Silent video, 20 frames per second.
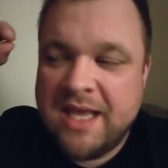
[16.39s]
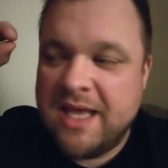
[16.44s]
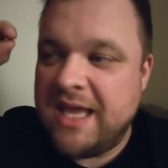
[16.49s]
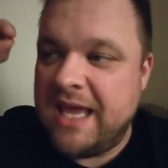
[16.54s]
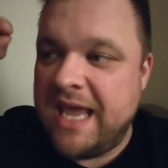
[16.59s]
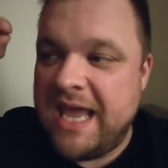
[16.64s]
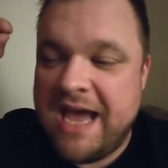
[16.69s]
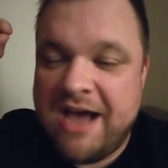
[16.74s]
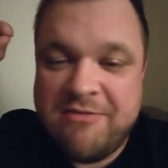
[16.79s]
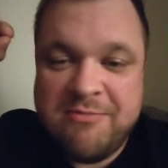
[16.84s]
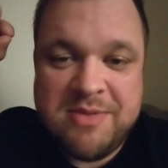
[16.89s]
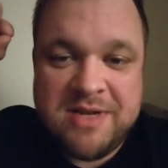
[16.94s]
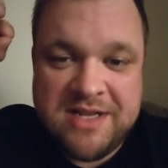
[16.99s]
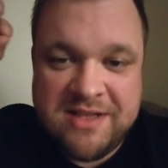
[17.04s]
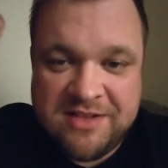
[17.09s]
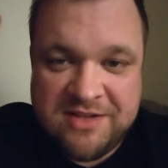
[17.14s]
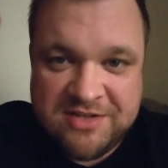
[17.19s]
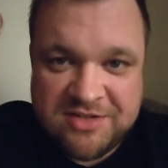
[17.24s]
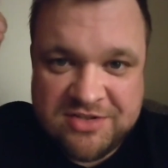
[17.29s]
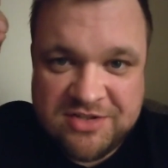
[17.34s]
Okay, I've
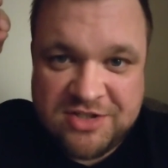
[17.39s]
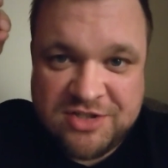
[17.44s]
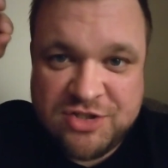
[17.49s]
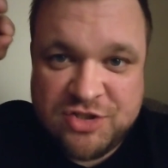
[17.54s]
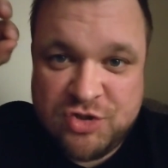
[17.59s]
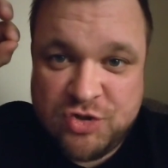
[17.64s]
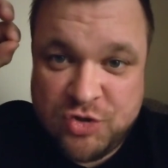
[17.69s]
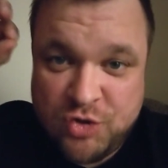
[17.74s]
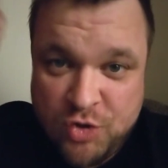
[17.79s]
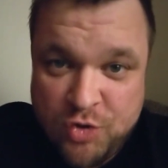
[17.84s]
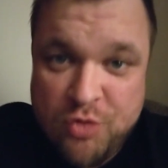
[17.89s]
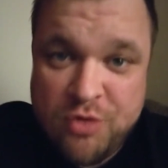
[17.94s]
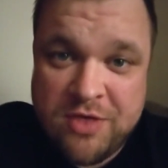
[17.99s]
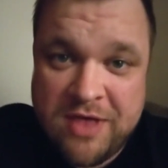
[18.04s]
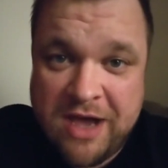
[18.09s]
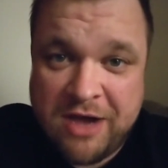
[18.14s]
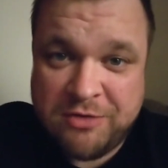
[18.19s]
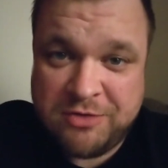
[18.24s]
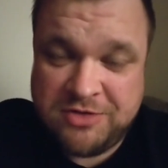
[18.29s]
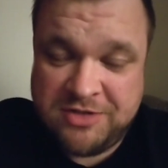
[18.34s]
been in this since
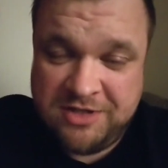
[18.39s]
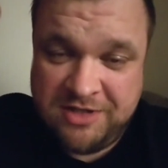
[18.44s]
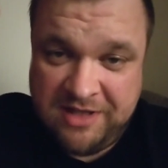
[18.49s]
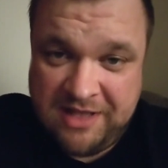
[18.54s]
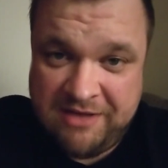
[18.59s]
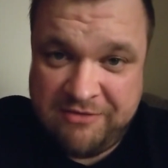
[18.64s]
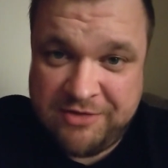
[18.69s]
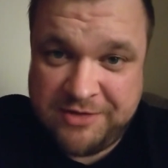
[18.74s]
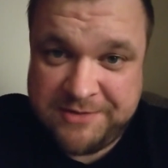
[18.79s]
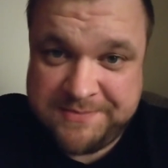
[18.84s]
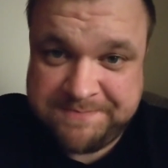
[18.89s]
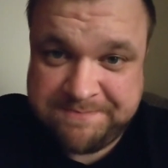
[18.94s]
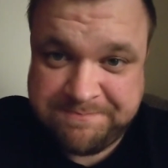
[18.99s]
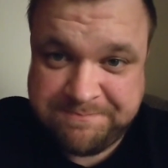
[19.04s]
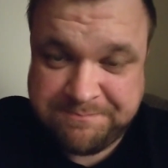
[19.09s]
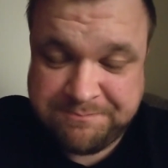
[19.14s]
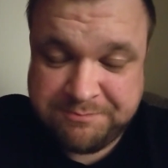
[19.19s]
2011.